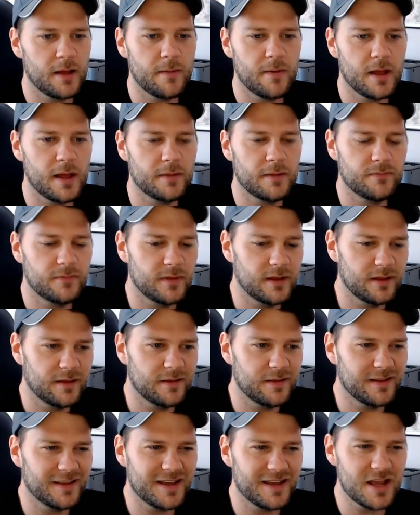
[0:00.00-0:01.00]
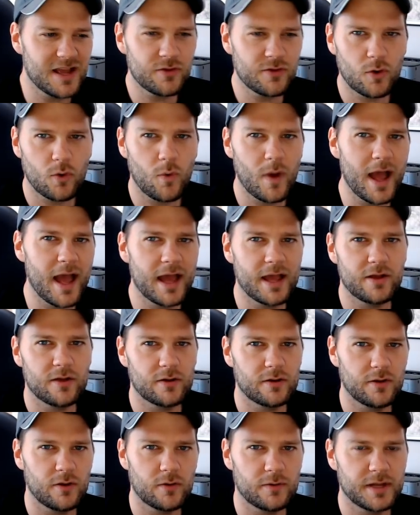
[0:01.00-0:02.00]
it either way, you're
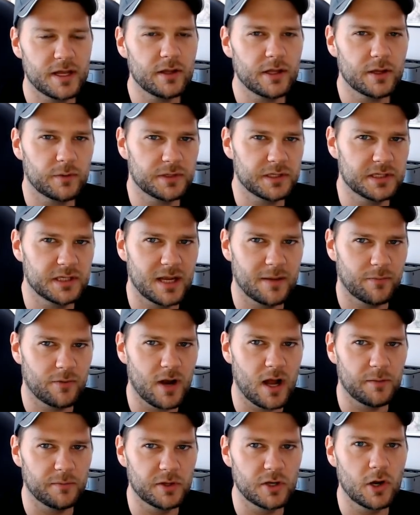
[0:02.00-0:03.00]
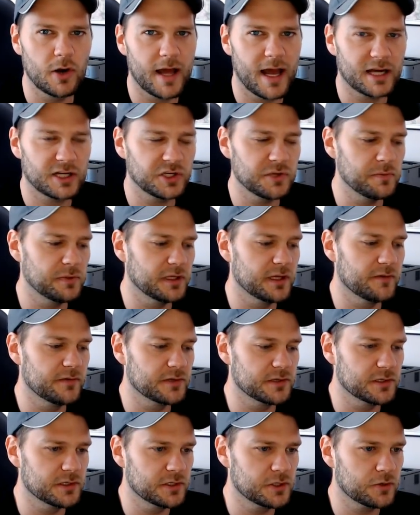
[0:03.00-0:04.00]
you're dealing with the same problem. You don't actually believe
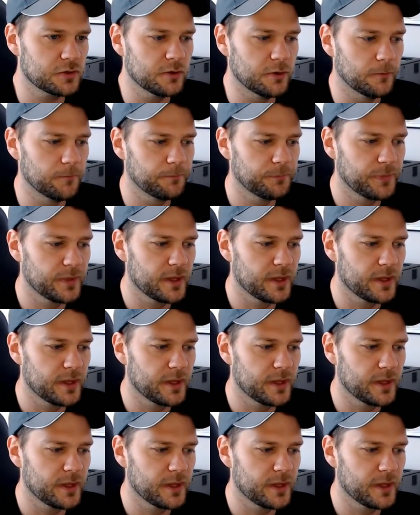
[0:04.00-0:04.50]
this is true.